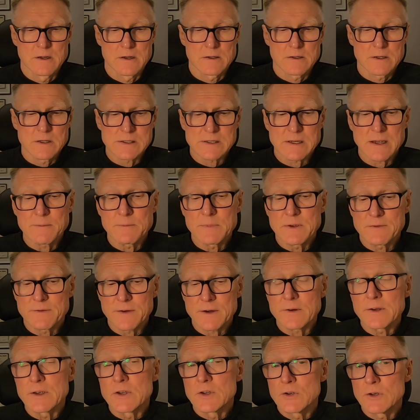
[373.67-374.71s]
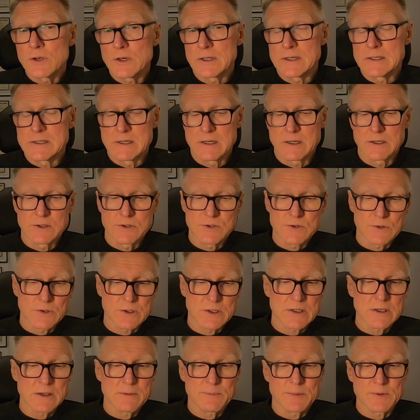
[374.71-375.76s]
This can be very good to
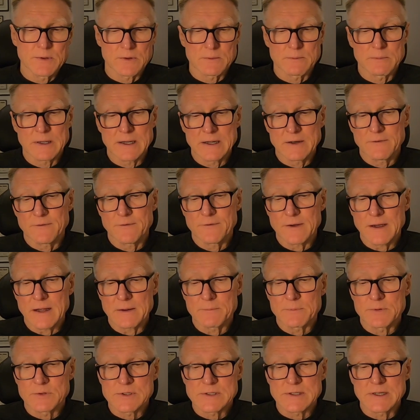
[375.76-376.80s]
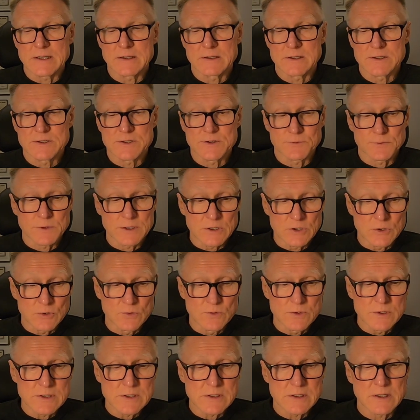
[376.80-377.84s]
keep your body fat percentage
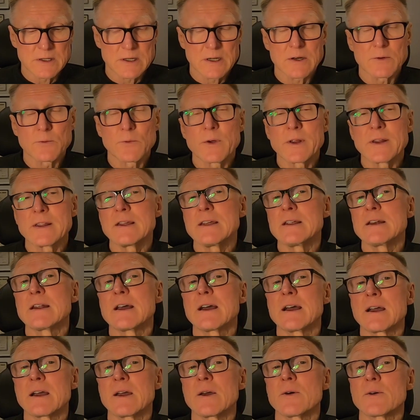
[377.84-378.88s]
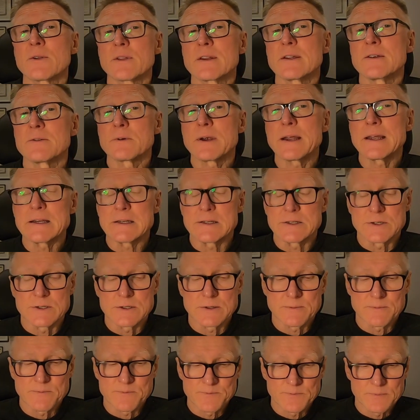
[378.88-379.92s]
reduced and within a healthy
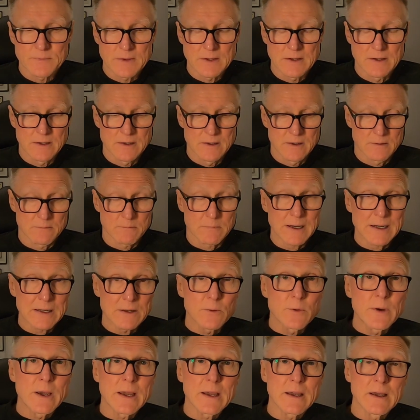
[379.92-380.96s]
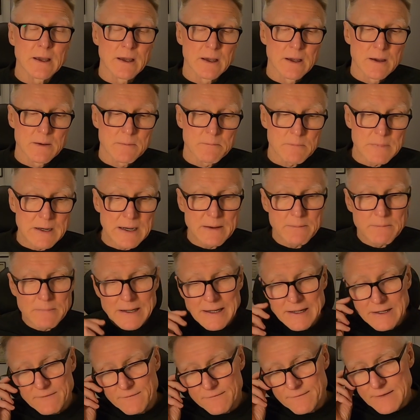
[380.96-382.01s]
range. By the way, my
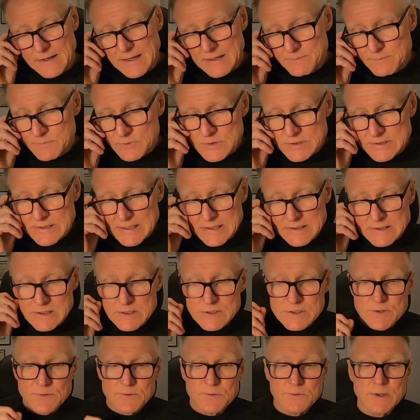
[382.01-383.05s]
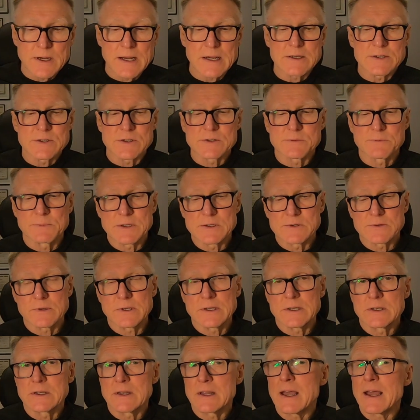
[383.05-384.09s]
body fat percentage ranges
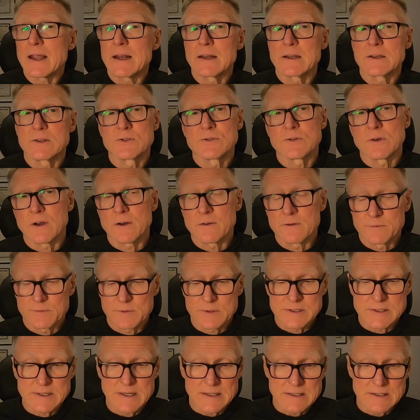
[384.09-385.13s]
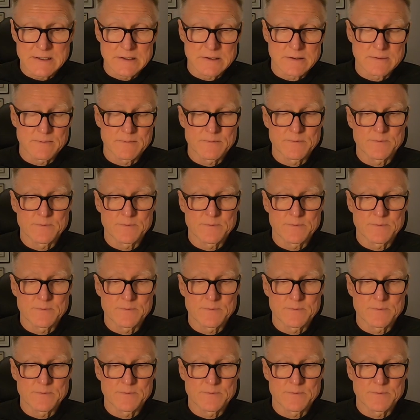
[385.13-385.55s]
between 10 and 12%.